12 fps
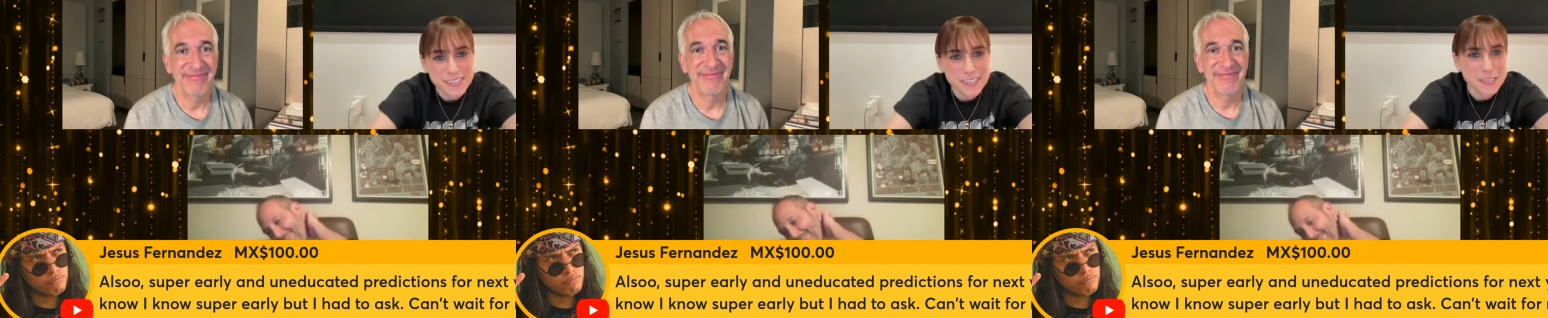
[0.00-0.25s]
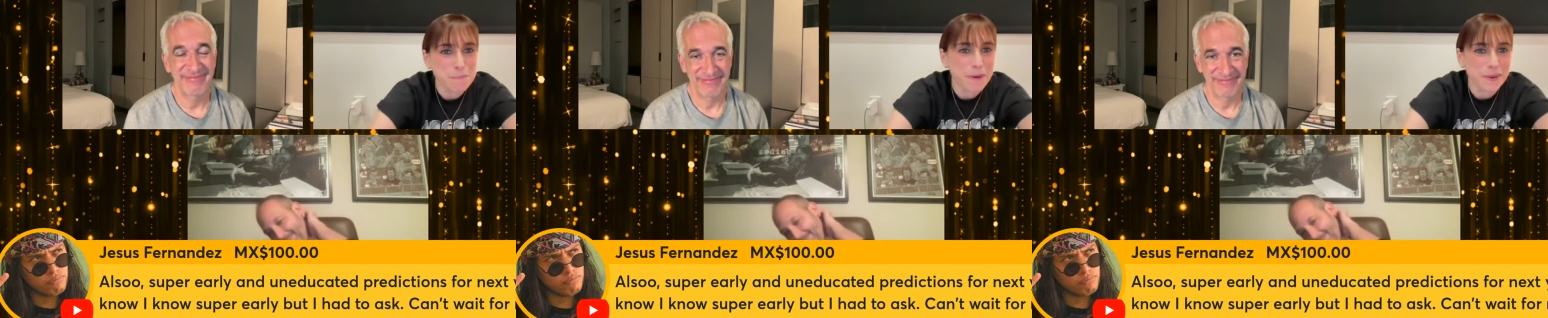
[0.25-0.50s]
Speaker 1: at the
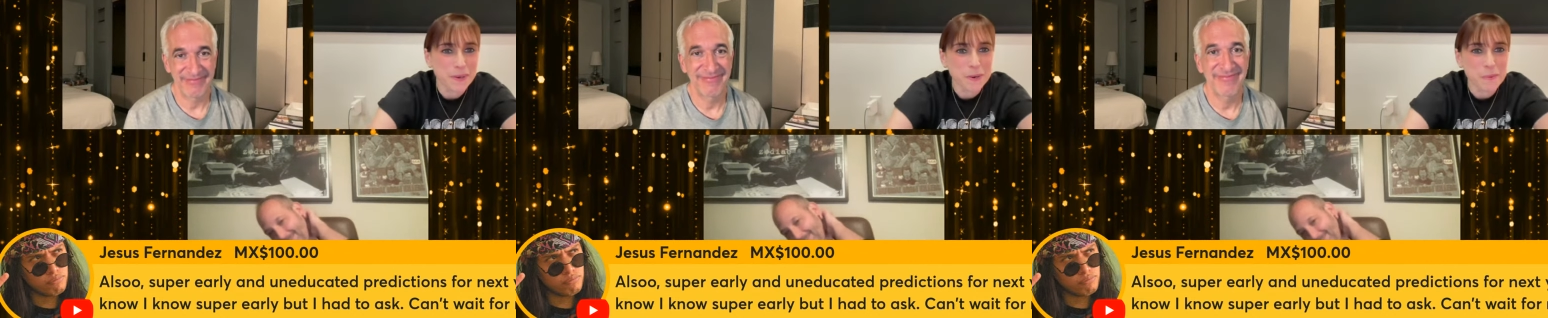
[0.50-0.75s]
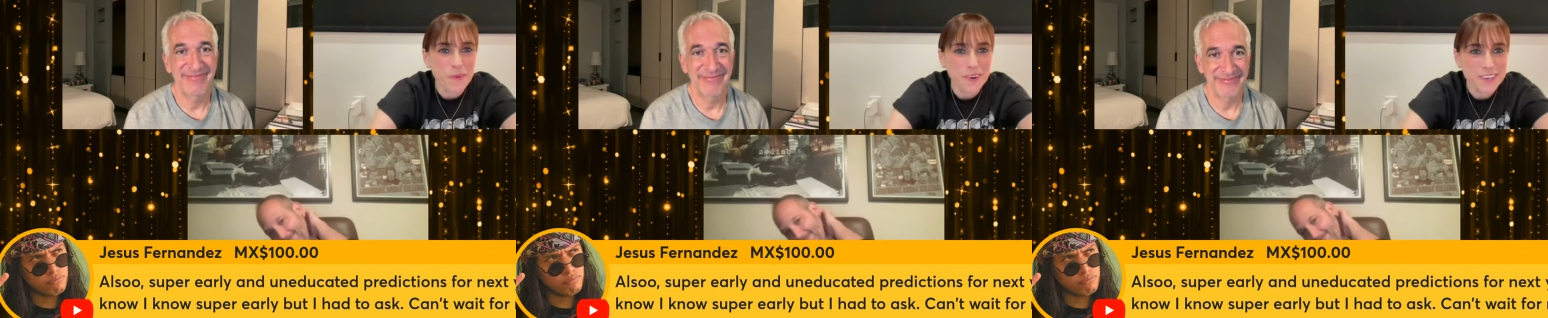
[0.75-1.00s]
Spirit
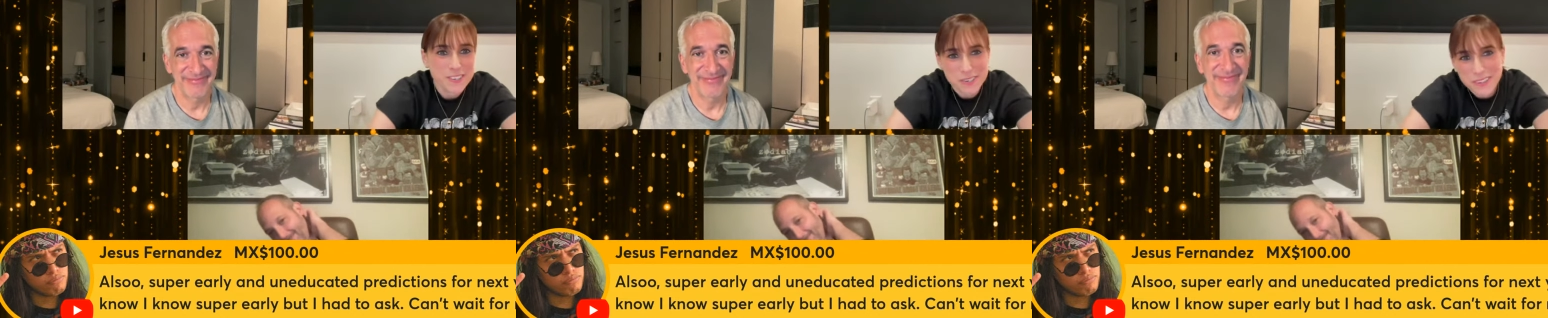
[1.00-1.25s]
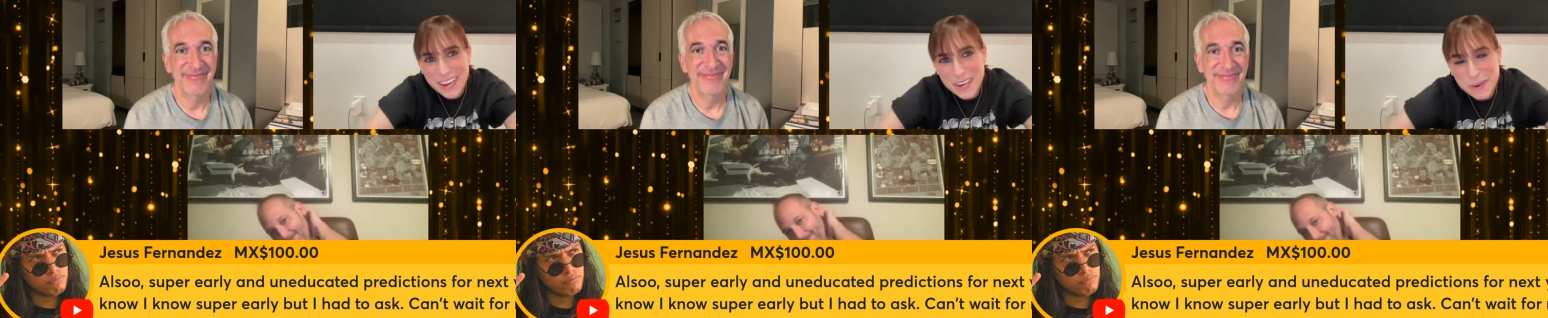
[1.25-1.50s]
Awards, or like,
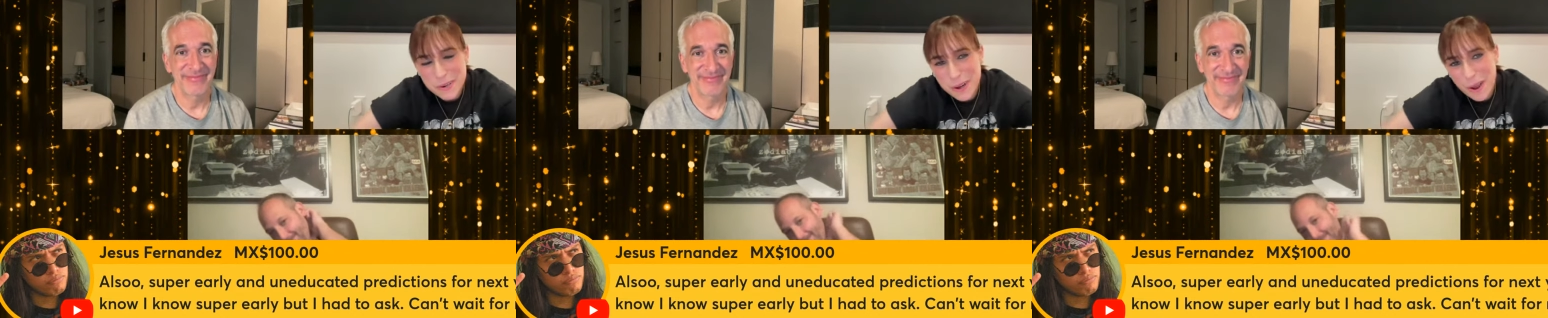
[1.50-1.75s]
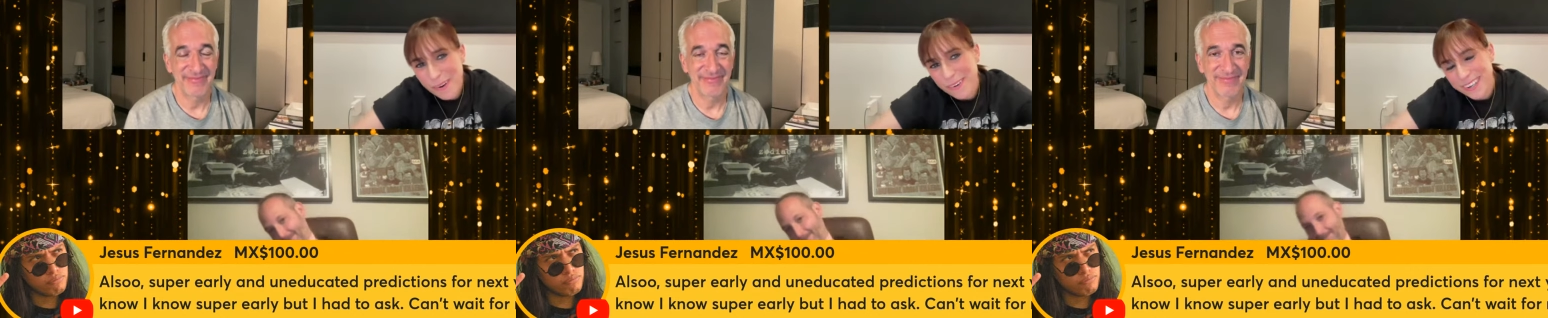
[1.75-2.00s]
who
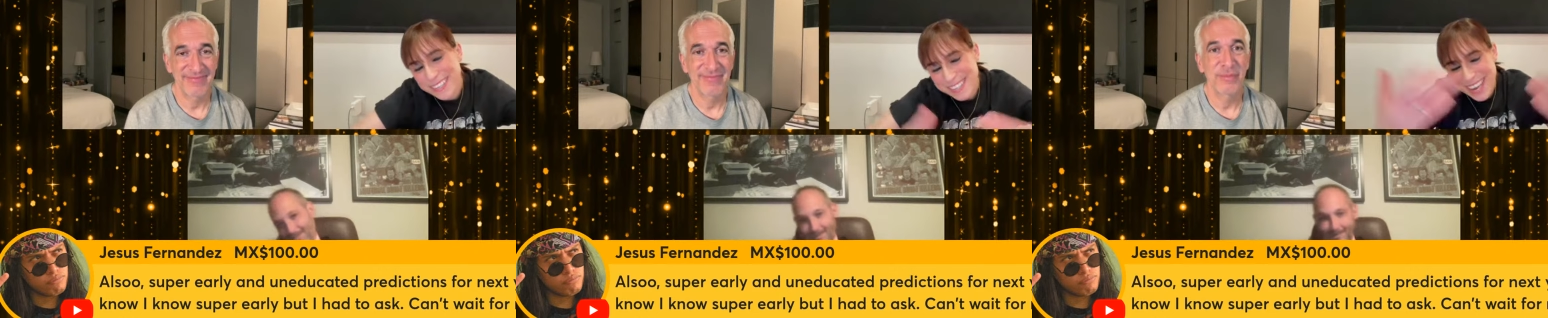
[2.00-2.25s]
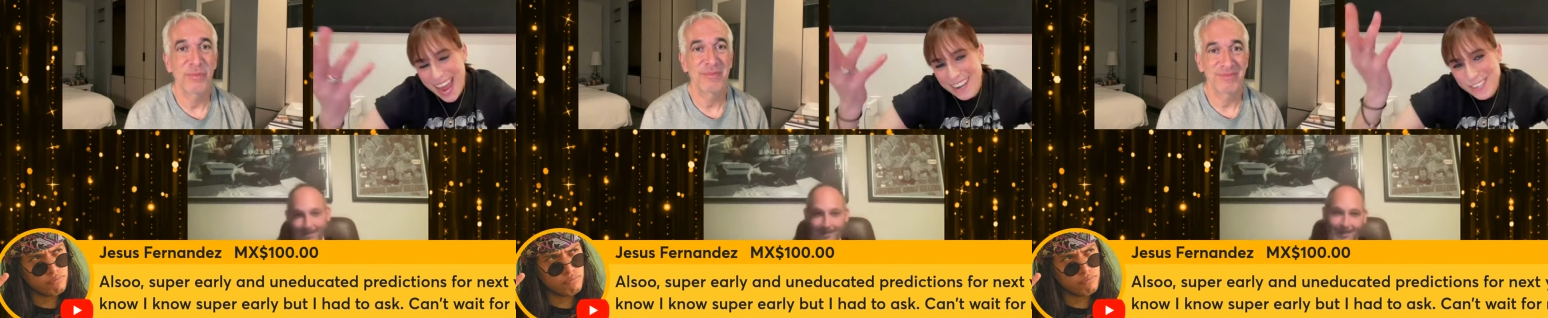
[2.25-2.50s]
knows,
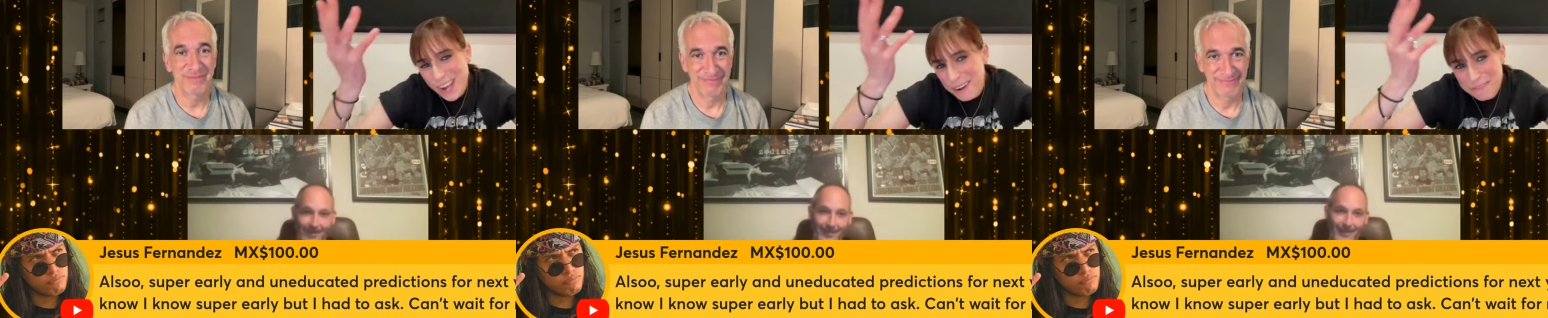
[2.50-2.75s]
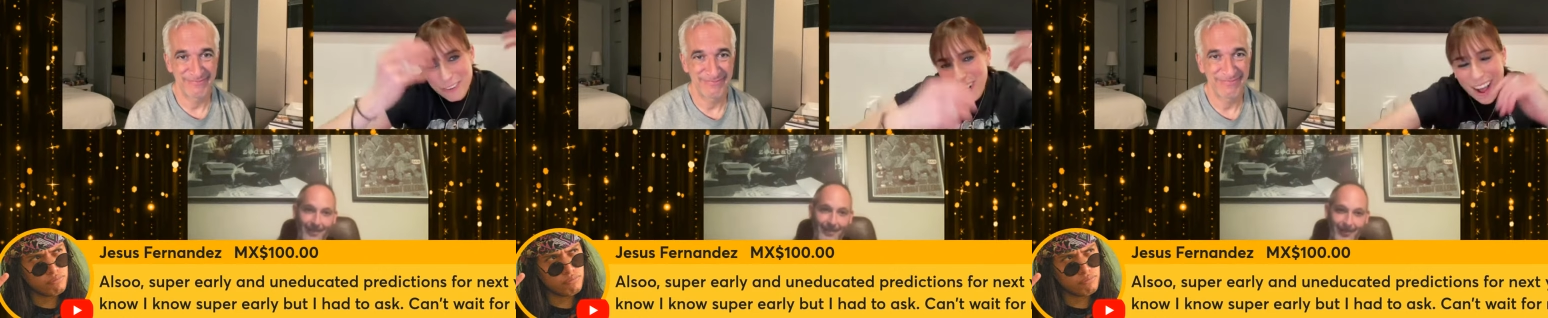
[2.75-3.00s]
catch on
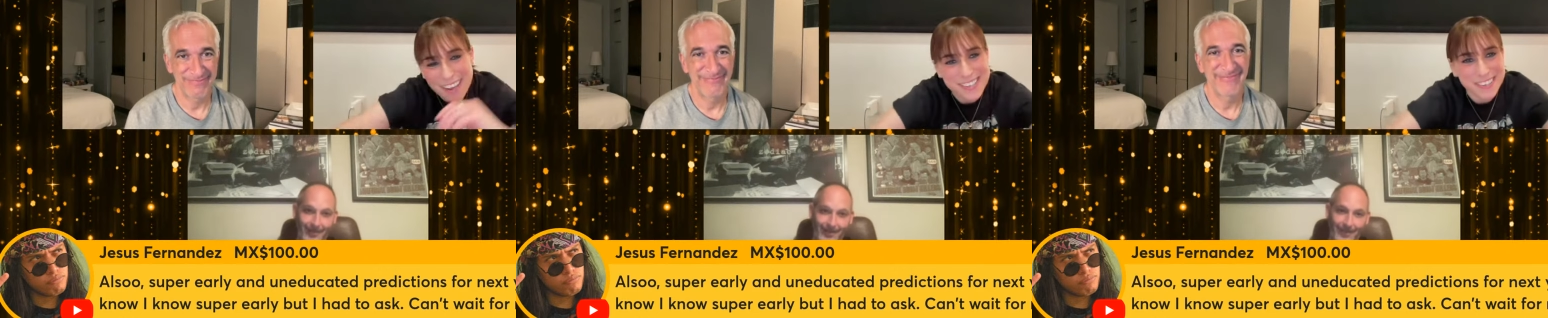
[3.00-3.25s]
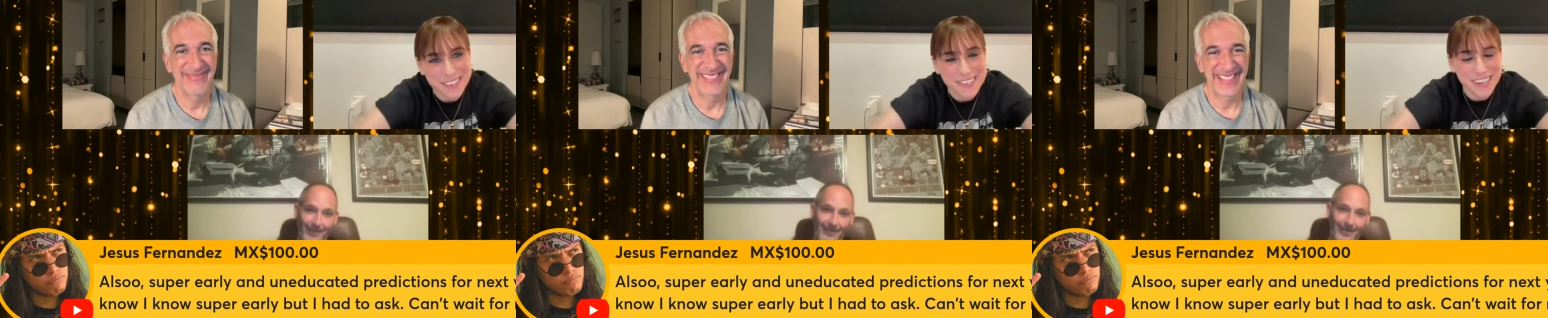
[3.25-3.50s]
for Oscar
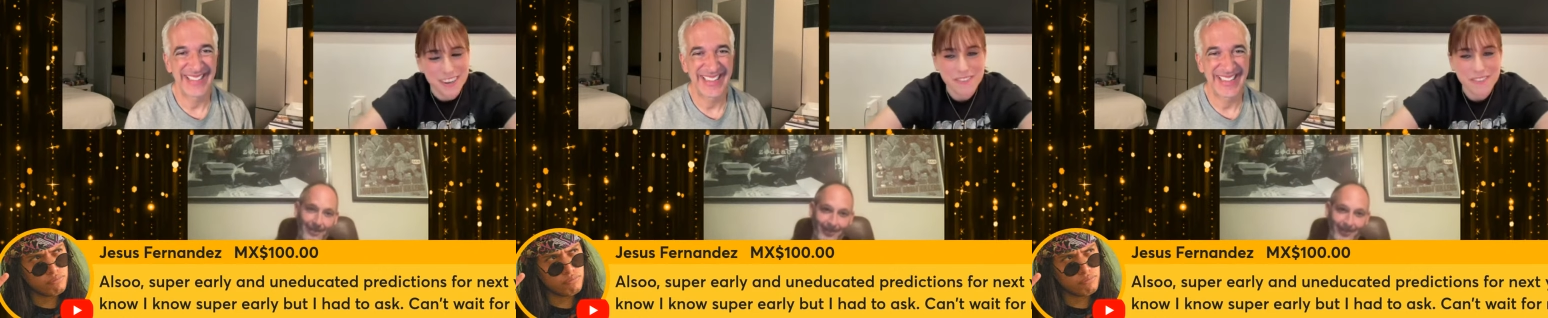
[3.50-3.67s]
stuff.